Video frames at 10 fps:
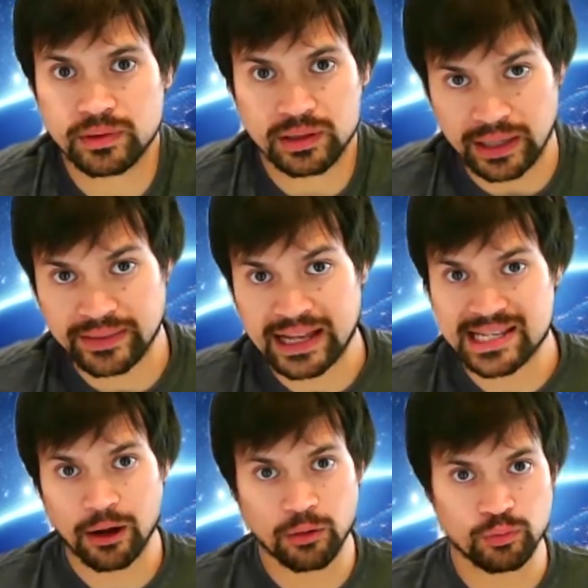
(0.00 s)
Like that's
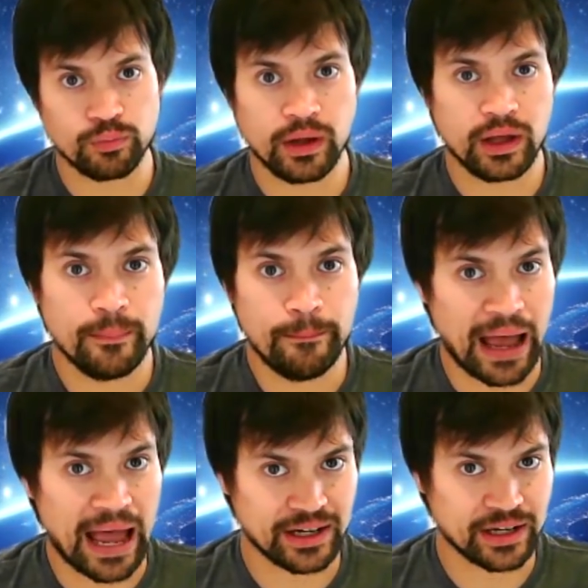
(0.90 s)
how
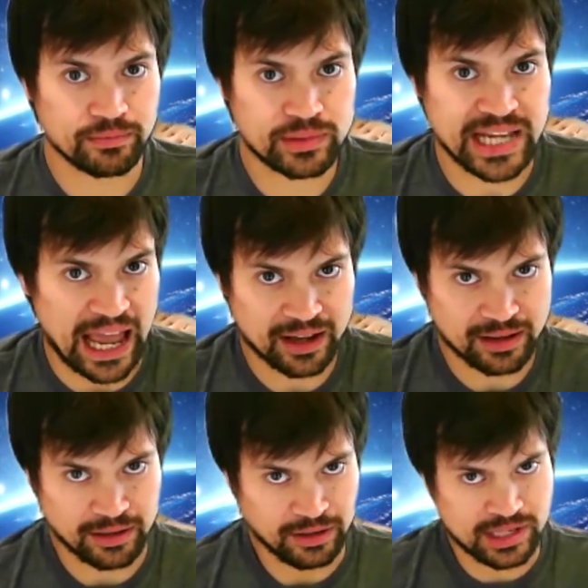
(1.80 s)
bad at tech
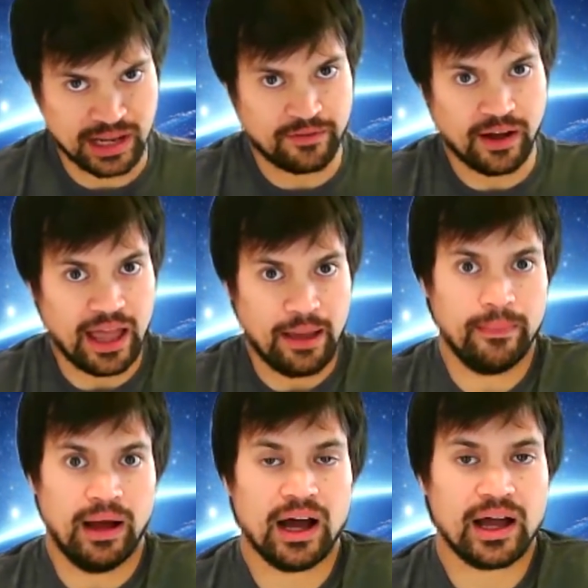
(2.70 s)
and stuff I am.
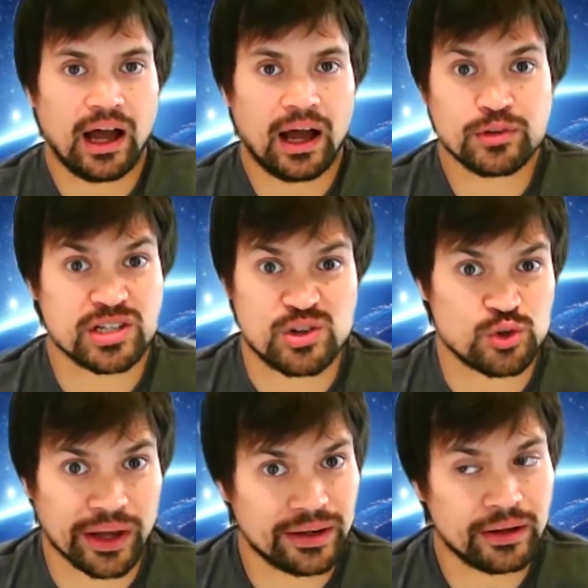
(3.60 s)
I, I'm just a
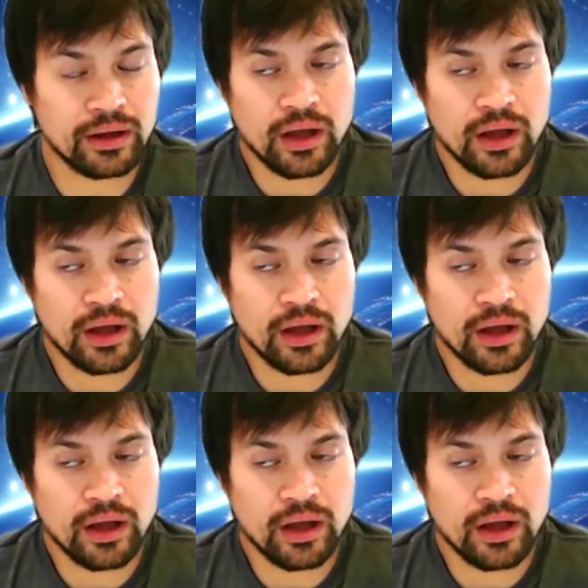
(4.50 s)
trader.